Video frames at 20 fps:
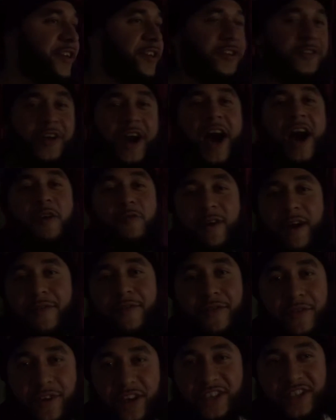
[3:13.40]
You know how
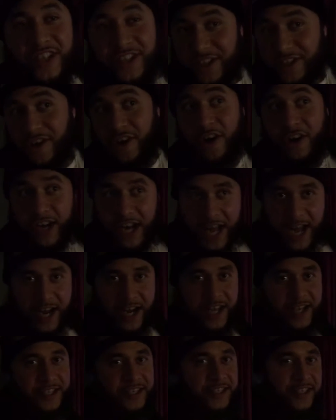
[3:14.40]
referees just call it
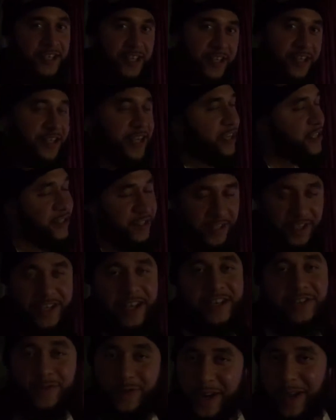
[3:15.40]
how they see it? That's it.
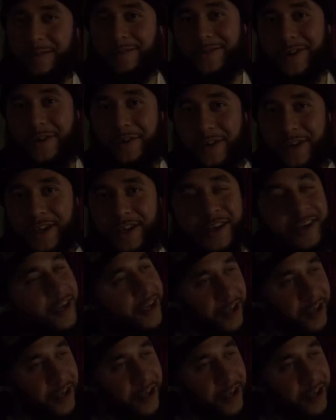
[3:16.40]
That's what I'm doing.